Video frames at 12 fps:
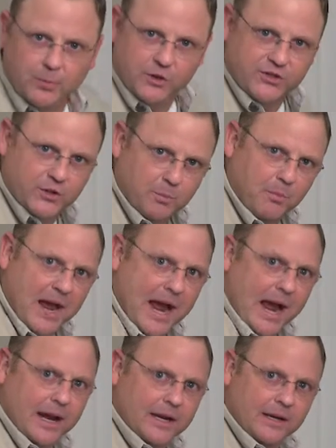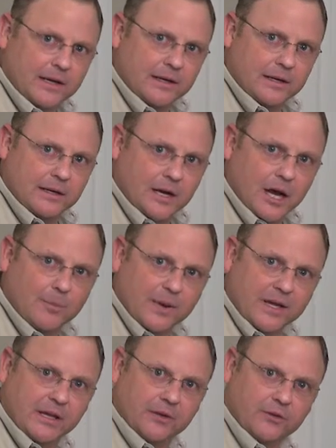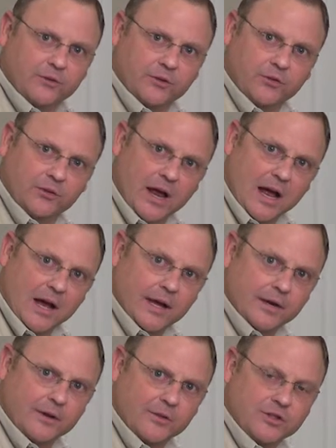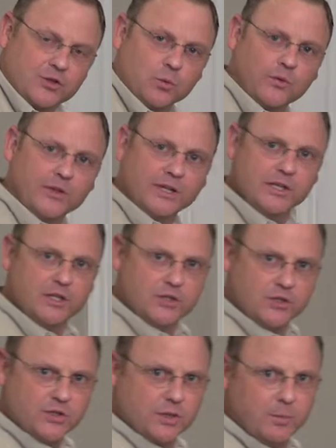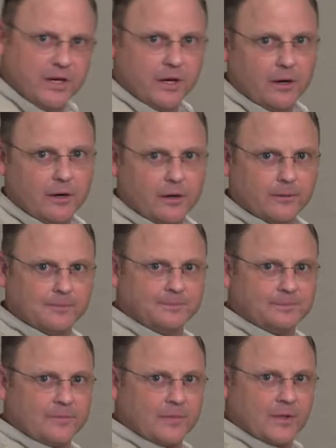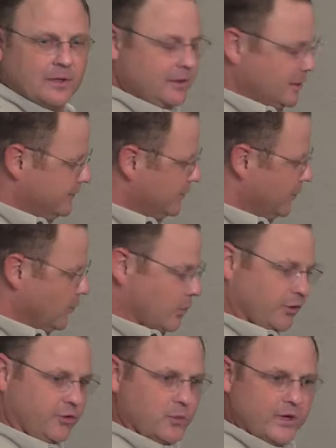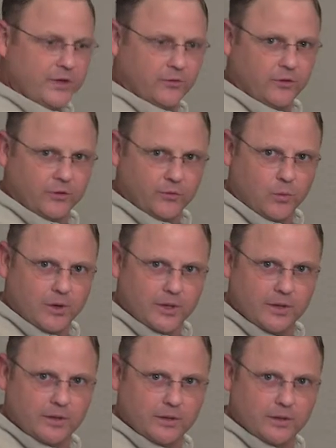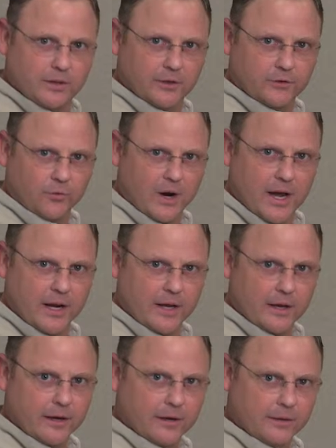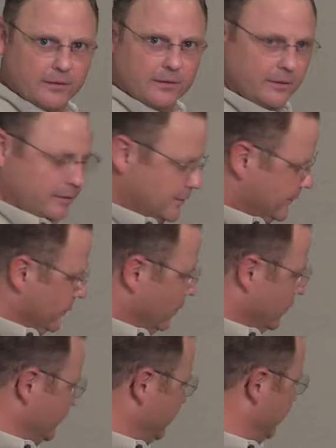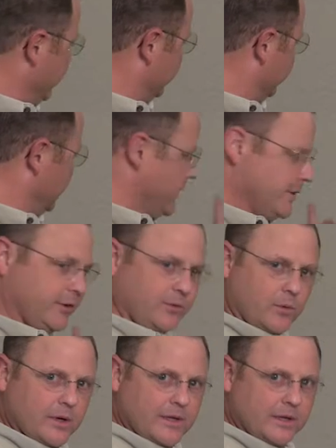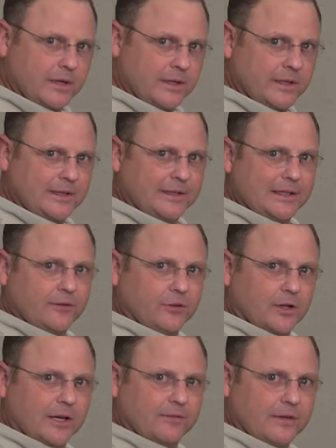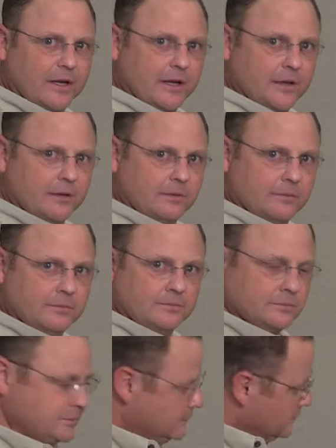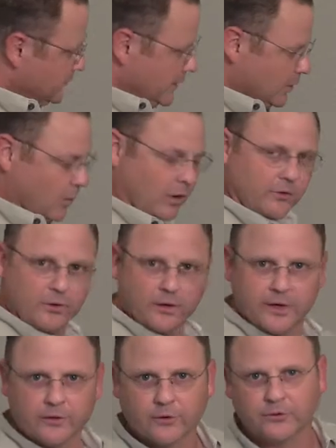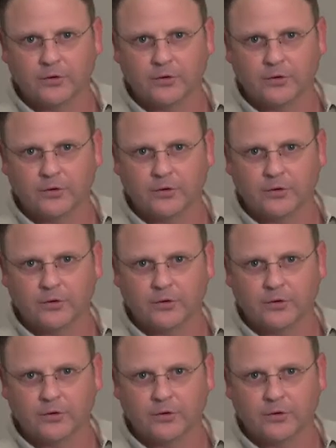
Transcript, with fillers: put your back up against the side that you want the hinges to be on. If the door swings this way, it's a right hand. If the door swings this way, it's a left hand. It works on either